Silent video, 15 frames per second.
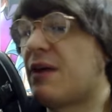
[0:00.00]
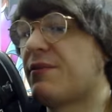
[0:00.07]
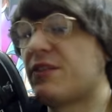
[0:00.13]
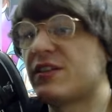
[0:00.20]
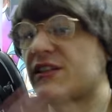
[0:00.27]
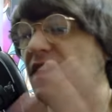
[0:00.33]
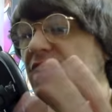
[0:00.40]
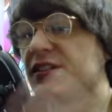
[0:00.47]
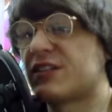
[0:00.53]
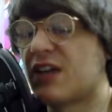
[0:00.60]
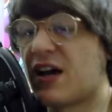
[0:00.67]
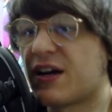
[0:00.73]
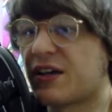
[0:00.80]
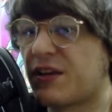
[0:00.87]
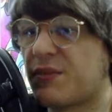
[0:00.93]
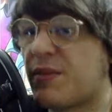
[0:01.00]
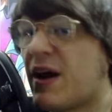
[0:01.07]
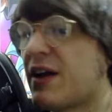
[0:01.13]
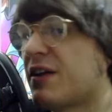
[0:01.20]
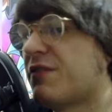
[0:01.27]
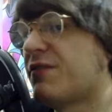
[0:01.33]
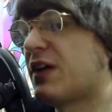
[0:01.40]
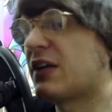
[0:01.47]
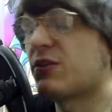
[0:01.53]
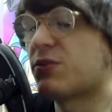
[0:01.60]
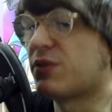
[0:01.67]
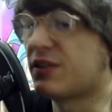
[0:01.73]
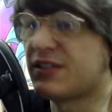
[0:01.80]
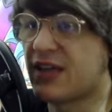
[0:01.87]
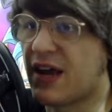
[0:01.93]
This gets targeted by an effect
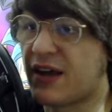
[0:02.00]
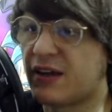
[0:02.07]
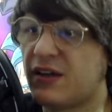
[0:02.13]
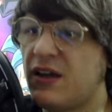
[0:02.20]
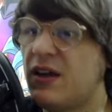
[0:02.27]
or an attack.